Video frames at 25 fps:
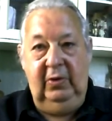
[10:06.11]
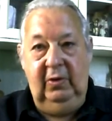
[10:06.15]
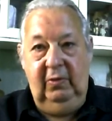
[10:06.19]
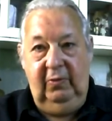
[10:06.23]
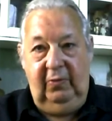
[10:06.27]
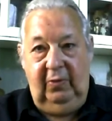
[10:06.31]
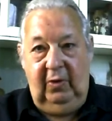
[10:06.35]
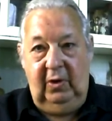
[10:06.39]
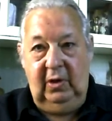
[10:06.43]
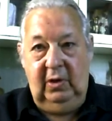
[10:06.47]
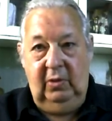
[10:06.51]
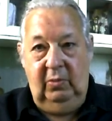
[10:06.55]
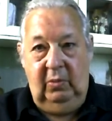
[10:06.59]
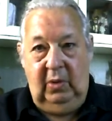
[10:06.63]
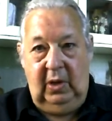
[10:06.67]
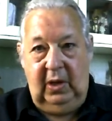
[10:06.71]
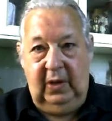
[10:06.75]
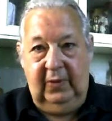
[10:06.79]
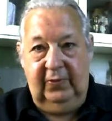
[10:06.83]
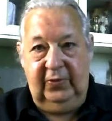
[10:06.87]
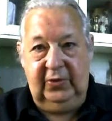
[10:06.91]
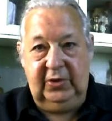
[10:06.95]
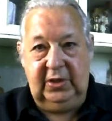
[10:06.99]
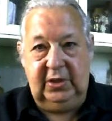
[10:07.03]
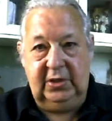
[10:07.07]
you follow what
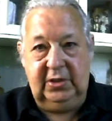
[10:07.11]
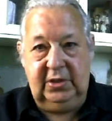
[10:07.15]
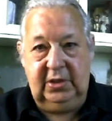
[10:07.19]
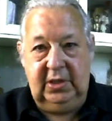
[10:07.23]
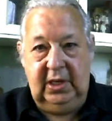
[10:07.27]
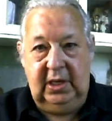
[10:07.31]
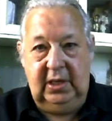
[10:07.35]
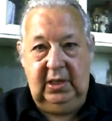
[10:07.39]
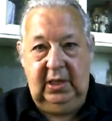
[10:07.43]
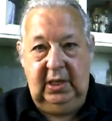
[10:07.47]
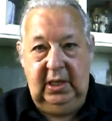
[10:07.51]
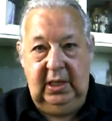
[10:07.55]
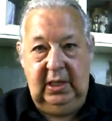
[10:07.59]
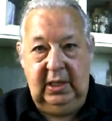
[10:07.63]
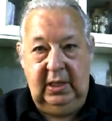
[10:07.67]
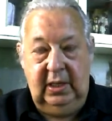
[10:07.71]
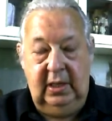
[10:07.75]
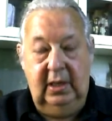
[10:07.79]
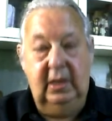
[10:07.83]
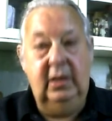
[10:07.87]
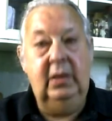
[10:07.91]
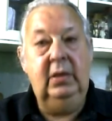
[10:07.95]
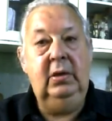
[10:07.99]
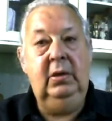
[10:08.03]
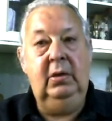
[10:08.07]
I've just said here,